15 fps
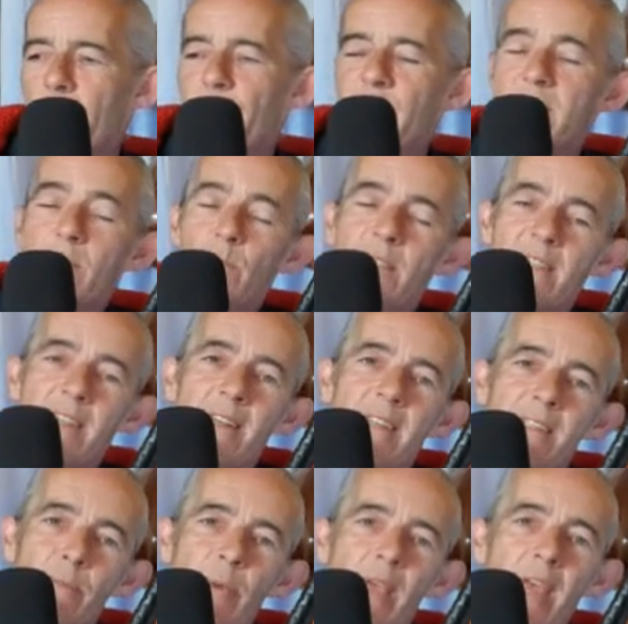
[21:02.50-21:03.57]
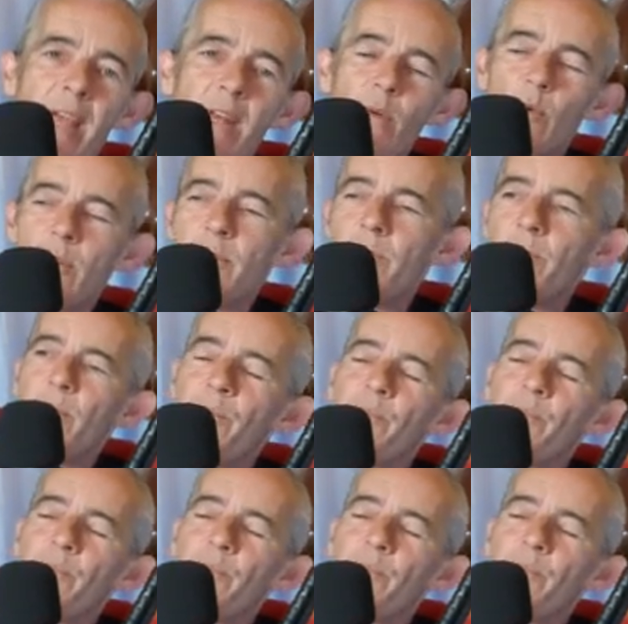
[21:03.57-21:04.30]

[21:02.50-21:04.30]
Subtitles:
But we'll say the spaghetti one.